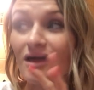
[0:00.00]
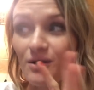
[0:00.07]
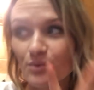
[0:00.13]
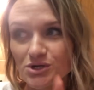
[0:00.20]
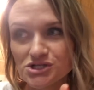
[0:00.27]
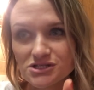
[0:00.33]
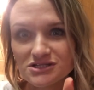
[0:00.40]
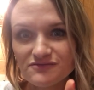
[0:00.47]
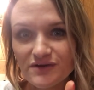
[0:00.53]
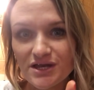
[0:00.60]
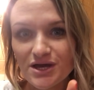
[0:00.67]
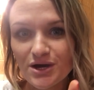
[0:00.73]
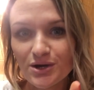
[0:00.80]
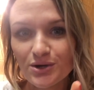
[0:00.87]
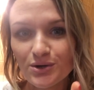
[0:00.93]
and watching this
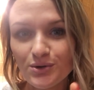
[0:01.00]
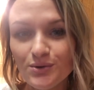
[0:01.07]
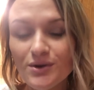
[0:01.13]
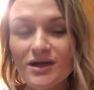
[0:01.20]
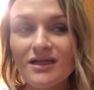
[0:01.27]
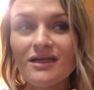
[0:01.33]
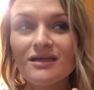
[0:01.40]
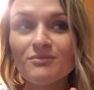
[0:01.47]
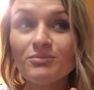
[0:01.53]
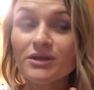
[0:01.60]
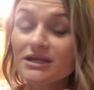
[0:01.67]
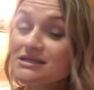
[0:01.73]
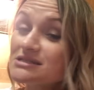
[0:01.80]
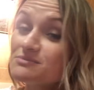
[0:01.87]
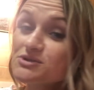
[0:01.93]
video.
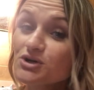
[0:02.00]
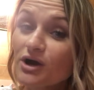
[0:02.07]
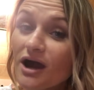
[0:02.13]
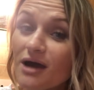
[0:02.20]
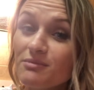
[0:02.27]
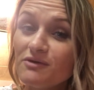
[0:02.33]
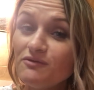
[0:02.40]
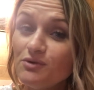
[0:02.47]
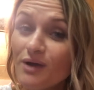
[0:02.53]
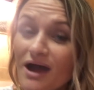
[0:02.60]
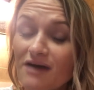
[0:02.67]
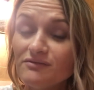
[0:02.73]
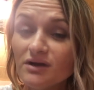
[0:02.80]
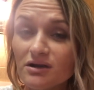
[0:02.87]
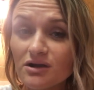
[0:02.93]
Please subscribe if you
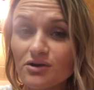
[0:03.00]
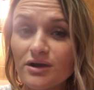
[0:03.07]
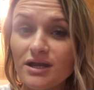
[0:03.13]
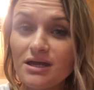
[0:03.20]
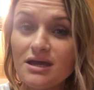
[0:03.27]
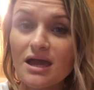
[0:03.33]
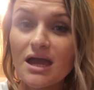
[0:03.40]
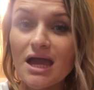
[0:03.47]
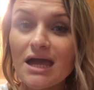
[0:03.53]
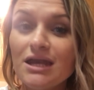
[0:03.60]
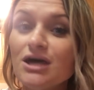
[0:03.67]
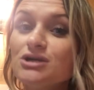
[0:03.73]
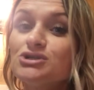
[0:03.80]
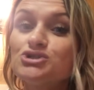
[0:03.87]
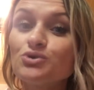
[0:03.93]
have not already
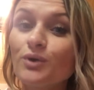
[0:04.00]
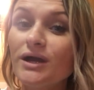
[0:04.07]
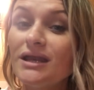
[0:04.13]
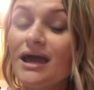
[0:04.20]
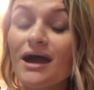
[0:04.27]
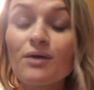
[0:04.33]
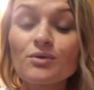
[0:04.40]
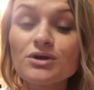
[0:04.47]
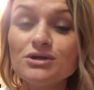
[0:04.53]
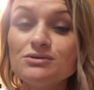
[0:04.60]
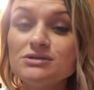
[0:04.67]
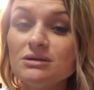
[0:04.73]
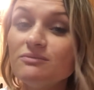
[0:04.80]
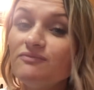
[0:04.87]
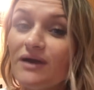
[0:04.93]
and join our
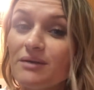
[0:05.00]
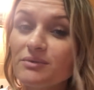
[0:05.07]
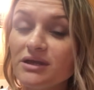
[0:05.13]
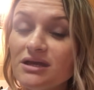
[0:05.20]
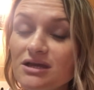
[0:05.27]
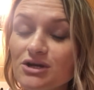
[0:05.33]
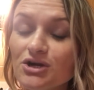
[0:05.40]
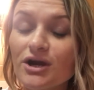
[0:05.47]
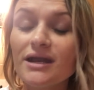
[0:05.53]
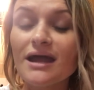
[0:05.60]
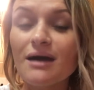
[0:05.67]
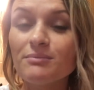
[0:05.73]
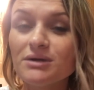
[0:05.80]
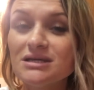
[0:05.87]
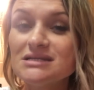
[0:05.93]
YouTube family here. And
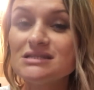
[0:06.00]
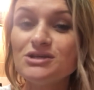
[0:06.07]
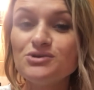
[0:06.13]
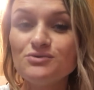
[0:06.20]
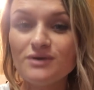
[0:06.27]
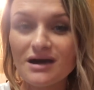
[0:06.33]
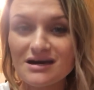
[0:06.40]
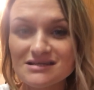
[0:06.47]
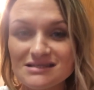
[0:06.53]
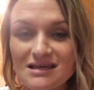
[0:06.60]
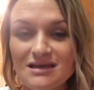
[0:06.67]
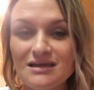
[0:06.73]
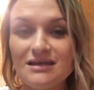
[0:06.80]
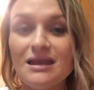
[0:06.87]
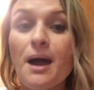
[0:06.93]
I'm going to see you guys
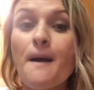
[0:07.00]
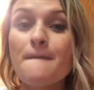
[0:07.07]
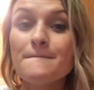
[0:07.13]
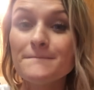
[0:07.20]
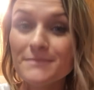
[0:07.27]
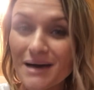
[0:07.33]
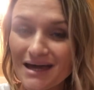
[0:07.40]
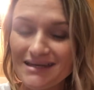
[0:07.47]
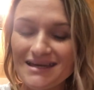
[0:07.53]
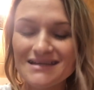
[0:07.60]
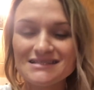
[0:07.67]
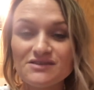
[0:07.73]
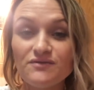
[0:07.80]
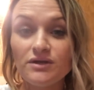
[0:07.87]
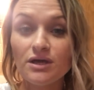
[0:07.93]
in my
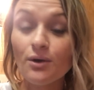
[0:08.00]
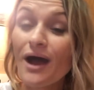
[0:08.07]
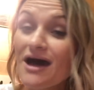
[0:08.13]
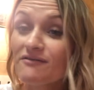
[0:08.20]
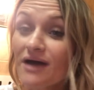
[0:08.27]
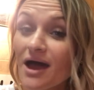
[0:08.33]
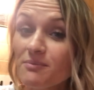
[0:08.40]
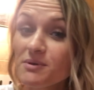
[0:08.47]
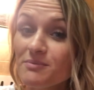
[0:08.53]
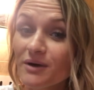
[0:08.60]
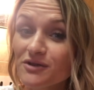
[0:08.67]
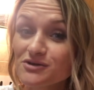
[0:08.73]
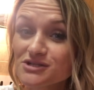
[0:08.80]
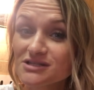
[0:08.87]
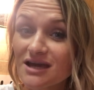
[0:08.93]
next video. Have a happy
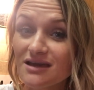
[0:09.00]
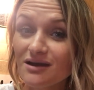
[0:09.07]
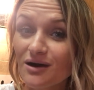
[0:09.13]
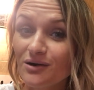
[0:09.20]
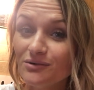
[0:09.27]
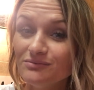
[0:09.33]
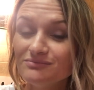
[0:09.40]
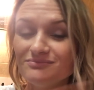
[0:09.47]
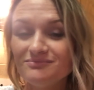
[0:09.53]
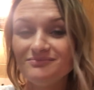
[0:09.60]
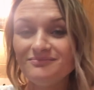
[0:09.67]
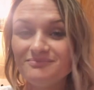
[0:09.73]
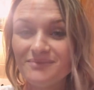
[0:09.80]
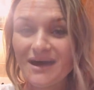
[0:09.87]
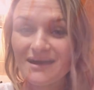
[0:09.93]
Mother's Day, y'all.
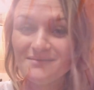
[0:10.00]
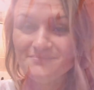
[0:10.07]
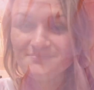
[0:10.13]
Bye.